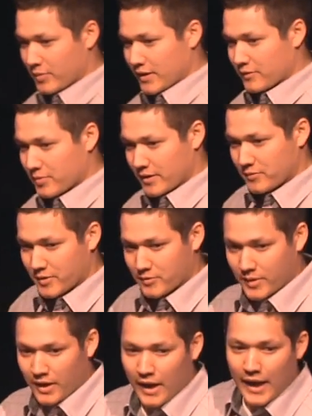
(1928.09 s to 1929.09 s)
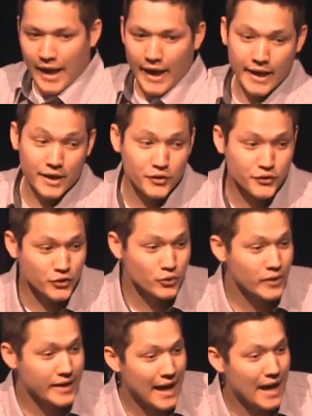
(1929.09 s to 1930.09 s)
split and split and split and split
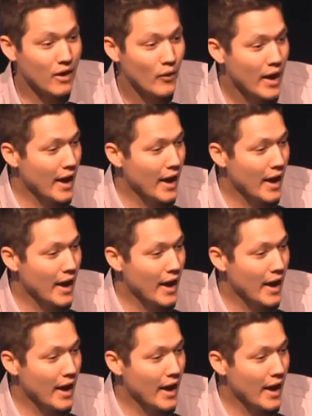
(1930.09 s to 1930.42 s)
into now